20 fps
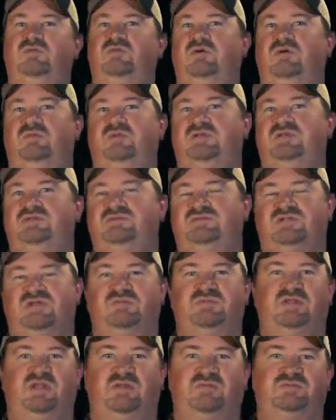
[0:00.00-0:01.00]
what we
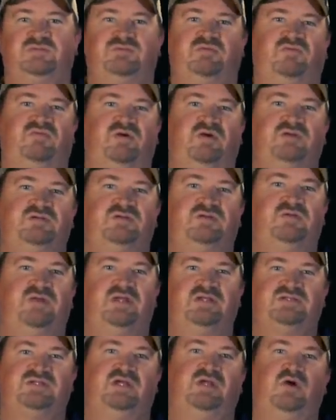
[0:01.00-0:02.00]
sometimes refer to
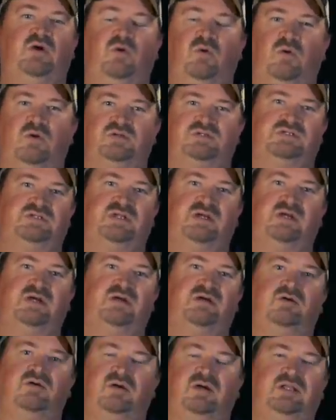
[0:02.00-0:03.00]
as a coarse
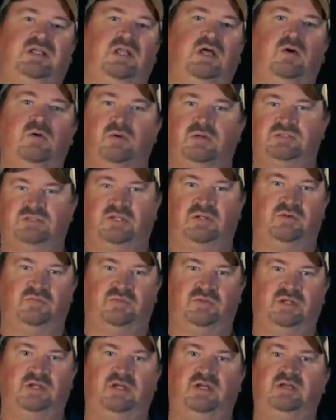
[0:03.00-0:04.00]
duck or a lower
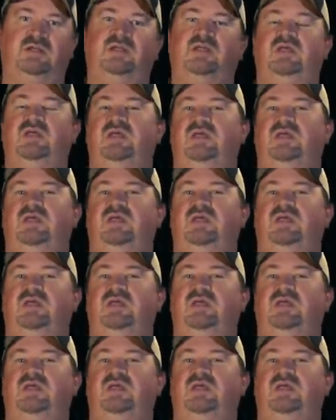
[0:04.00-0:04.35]
tone duck.